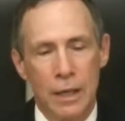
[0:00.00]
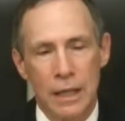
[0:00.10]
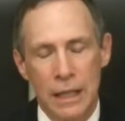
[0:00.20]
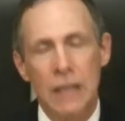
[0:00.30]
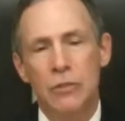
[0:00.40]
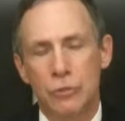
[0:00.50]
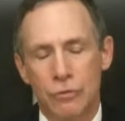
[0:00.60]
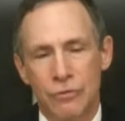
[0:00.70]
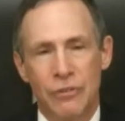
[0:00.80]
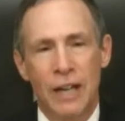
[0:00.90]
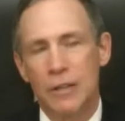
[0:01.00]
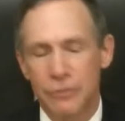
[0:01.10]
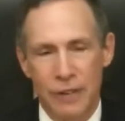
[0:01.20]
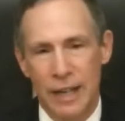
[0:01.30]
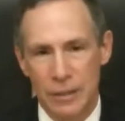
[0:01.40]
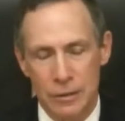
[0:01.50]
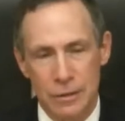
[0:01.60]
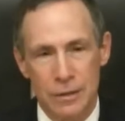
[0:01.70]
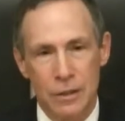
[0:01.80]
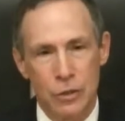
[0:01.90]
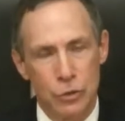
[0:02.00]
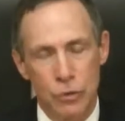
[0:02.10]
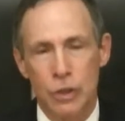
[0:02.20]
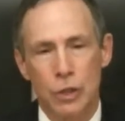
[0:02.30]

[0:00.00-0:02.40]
Each firefighter, during